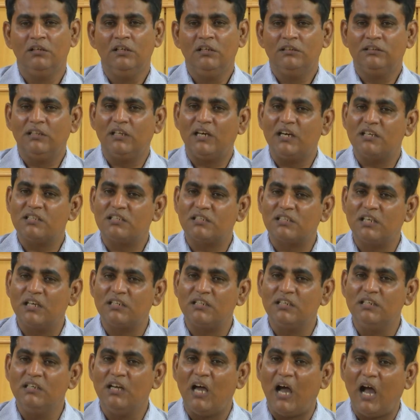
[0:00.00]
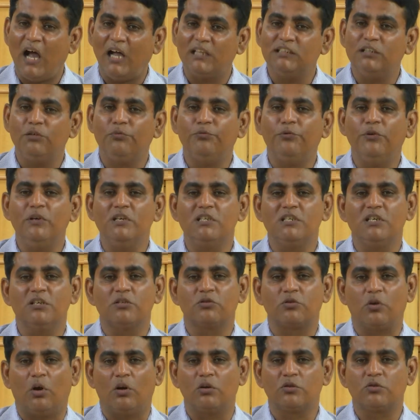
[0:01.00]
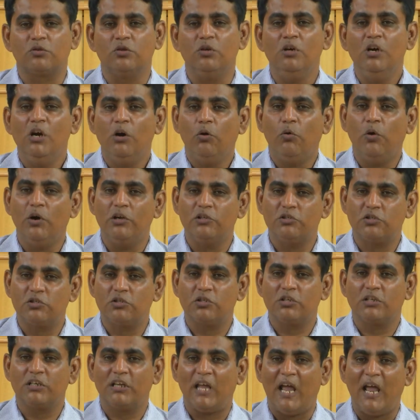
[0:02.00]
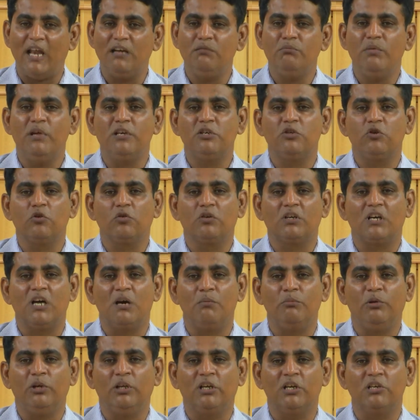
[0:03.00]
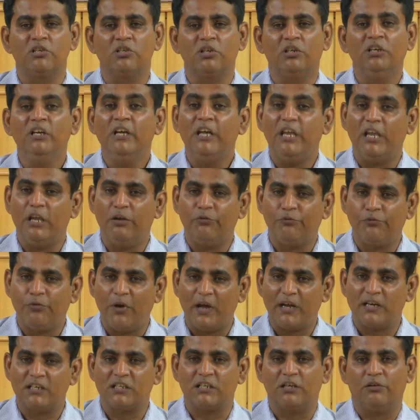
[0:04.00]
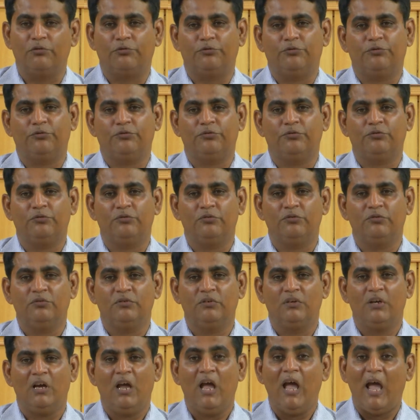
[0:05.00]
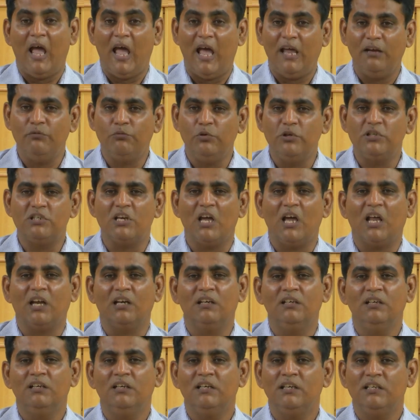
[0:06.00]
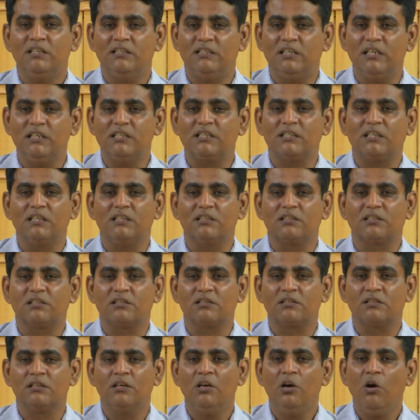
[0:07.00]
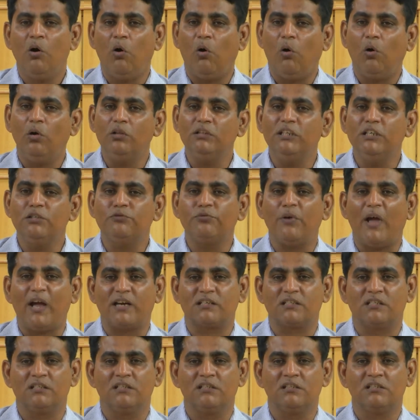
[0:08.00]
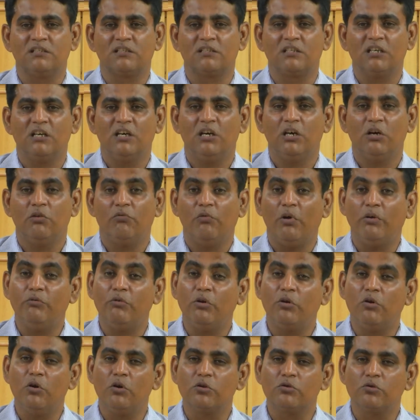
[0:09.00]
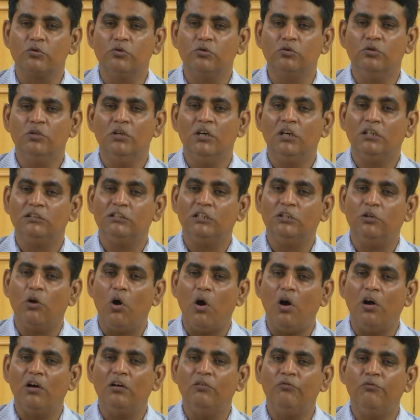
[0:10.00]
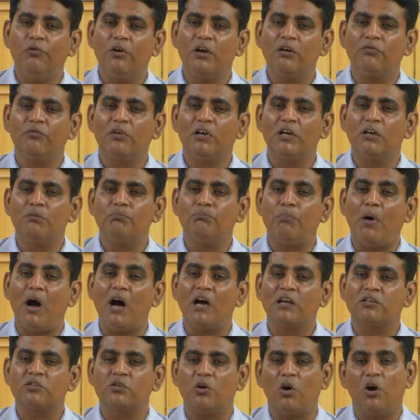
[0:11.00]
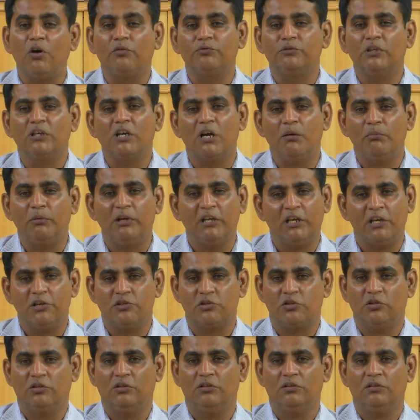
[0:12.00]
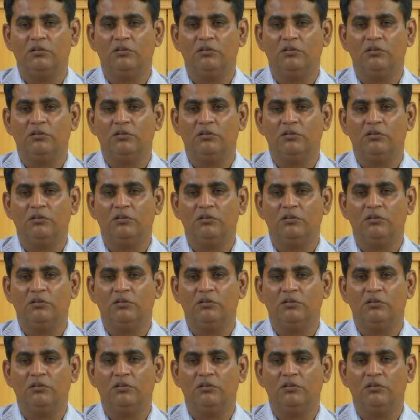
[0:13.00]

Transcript: There are certain other features also which can make your communication effective, and we shall discuss all these factors when we go to the non-verbal part of the communication.